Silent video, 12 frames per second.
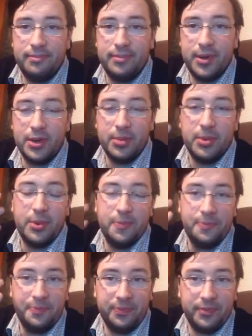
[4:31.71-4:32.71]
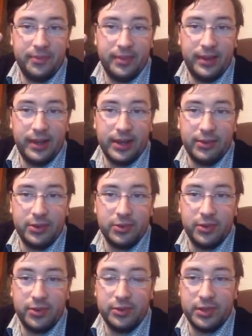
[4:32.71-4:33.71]
bergamot, licorice
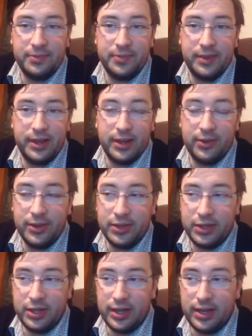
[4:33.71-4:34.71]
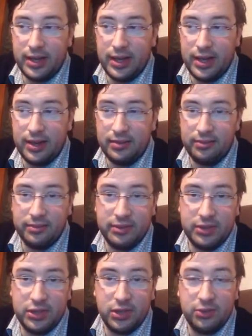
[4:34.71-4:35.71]
root, licorice, and then
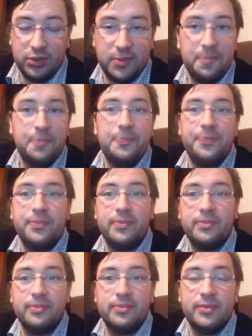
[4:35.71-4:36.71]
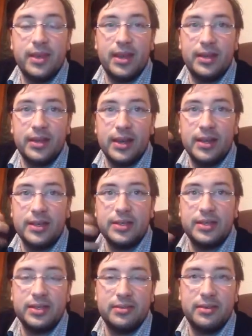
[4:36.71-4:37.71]
salt, and you get
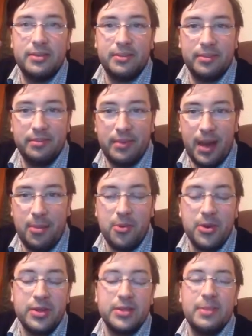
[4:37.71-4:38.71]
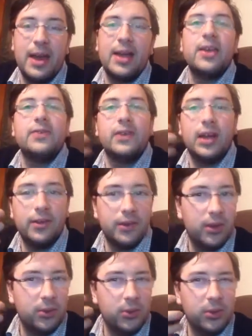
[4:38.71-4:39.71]
this peppery tobacco flavour
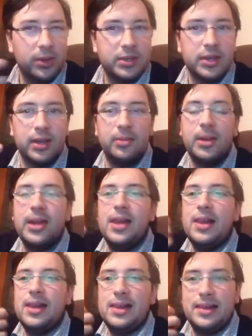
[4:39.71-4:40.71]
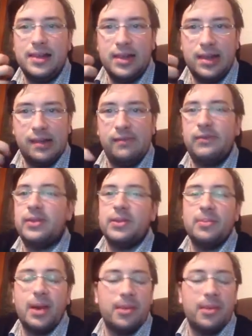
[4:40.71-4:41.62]
all the time. Lovely